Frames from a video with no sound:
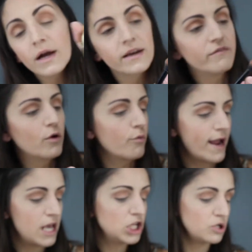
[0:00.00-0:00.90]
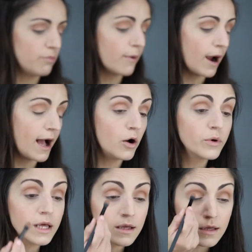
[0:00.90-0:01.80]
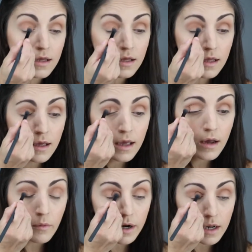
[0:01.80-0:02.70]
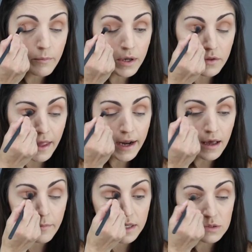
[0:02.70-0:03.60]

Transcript: kind of a reddish brown, and we're gonna build that up